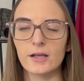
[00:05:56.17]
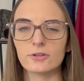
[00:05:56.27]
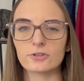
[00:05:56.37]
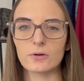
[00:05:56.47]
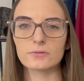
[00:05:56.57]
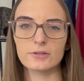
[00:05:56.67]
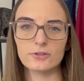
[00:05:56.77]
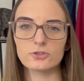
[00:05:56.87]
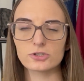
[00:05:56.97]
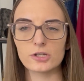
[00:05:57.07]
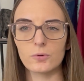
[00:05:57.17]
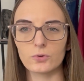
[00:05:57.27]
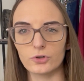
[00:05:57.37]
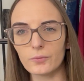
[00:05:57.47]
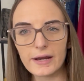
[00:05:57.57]
So this is just
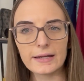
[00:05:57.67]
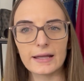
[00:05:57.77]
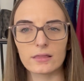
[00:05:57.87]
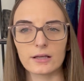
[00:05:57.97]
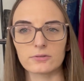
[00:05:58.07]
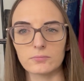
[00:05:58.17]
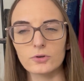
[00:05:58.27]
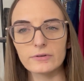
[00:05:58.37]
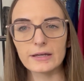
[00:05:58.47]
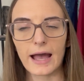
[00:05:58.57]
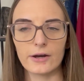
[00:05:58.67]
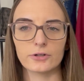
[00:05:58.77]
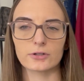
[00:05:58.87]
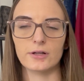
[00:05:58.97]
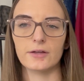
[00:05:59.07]
a good way to get things moving out of
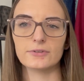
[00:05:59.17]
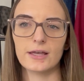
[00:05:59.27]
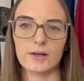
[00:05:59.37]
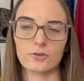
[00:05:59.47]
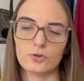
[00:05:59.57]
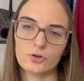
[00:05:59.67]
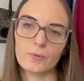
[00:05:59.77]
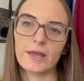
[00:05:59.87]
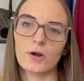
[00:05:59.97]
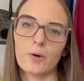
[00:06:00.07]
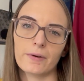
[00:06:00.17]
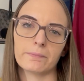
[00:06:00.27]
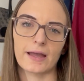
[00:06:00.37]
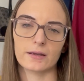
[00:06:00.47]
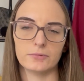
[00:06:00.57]
your closet, and a good way to open
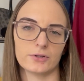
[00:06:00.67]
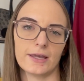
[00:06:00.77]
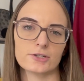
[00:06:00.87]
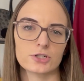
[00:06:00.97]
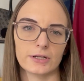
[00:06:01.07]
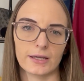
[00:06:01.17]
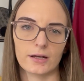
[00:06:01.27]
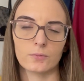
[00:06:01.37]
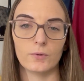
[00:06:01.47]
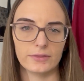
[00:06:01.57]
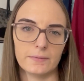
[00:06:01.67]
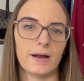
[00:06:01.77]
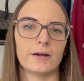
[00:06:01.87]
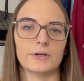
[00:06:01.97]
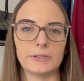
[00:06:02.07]
up that communication again with the
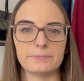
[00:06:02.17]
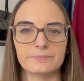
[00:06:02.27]
buyer.